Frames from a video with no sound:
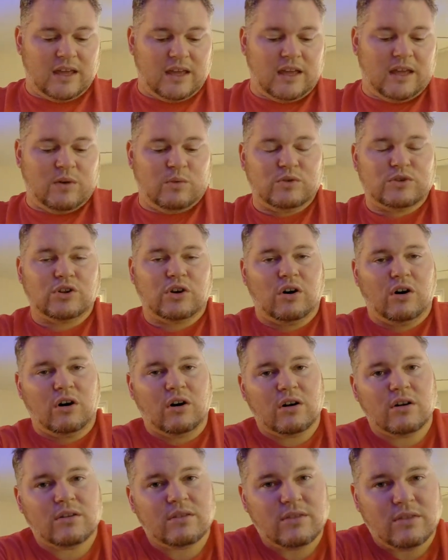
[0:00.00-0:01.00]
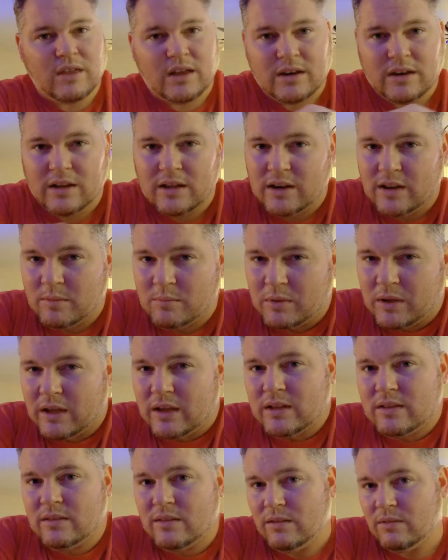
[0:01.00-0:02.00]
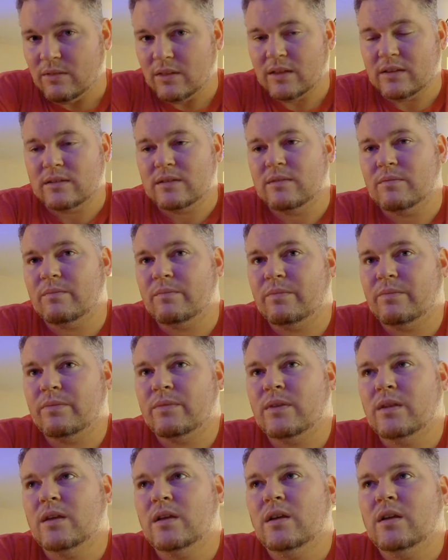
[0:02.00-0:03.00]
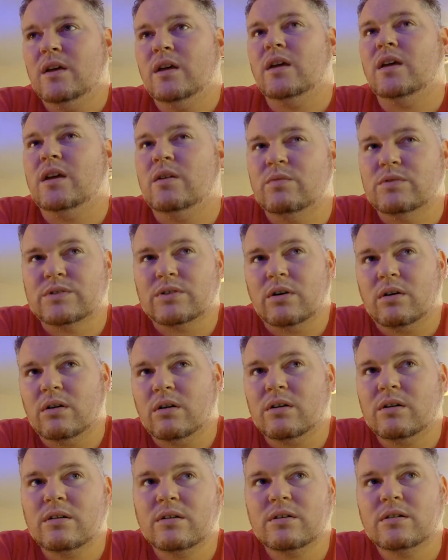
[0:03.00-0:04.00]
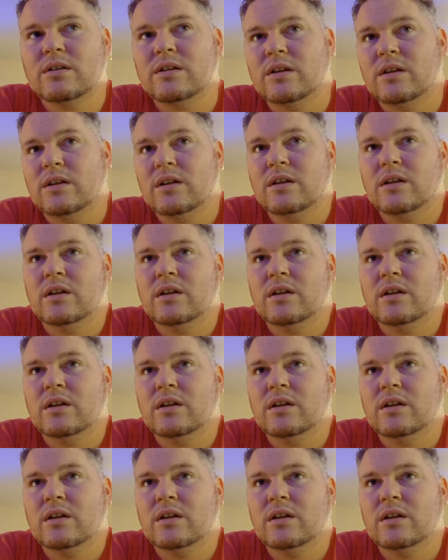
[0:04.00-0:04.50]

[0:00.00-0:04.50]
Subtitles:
it was hard then getting back into this. It was hard